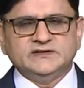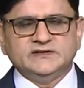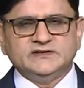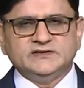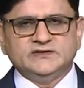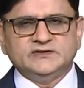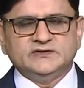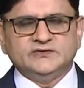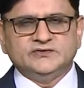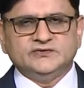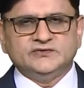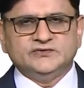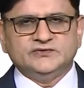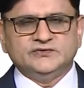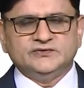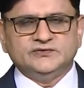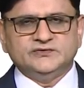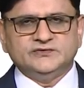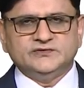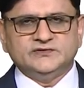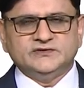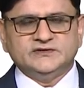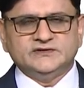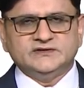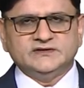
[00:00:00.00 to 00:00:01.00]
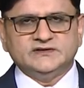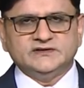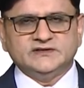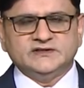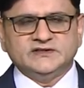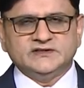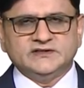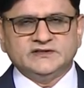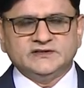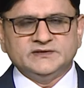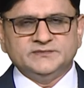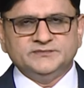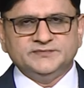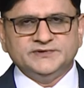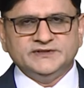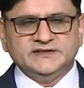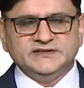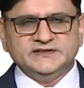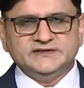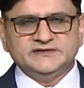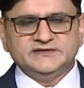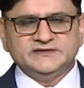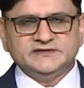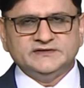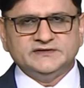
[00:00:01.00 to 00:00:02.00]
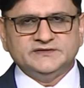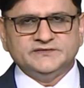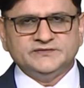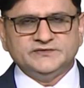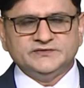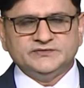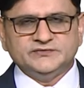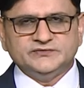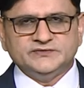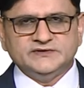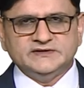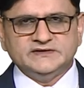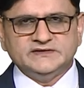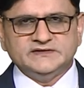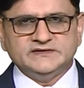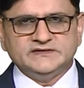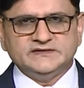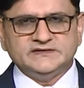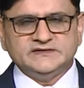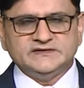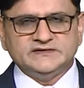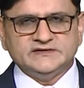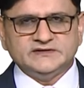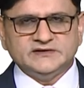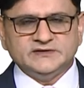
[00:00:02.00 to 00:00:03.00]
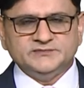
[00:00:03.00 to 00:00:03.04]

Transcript: or a combination of students.